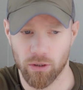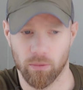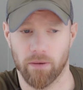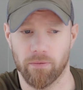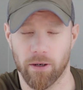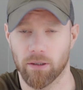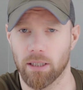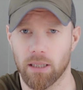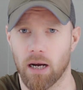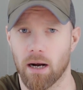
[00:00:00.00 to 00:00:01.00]
to a fairly
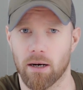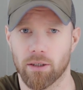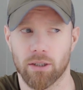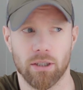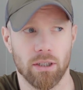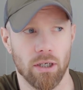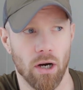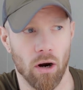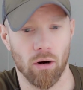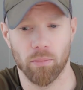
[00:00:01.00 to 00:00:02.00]
large
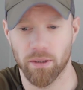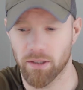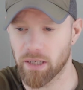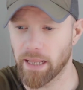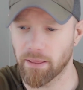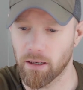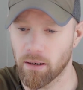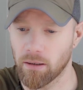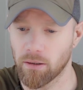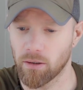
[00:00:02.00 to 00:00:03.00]
urban
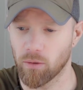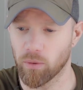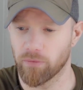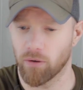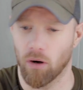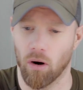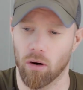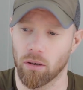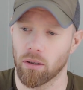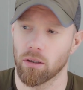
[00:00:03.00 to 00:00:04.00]
centre, we've
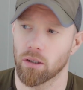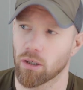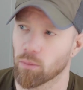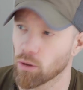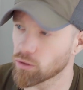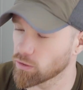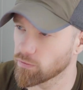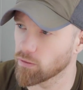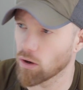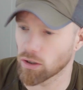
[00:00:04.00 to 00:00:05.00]
got commercial
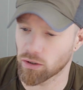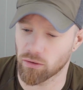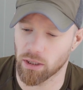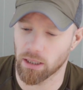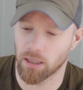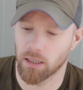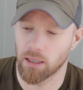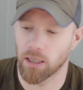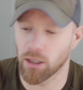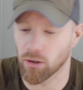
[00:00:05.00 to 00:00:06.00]
forestry,
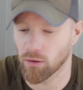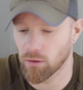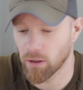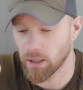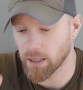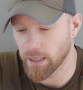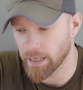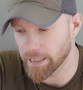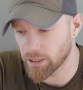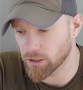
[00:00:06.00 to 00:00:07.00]
you know,
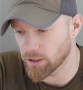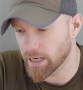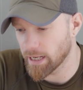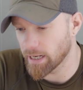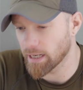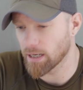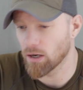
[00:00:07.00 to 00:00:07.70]
nature area,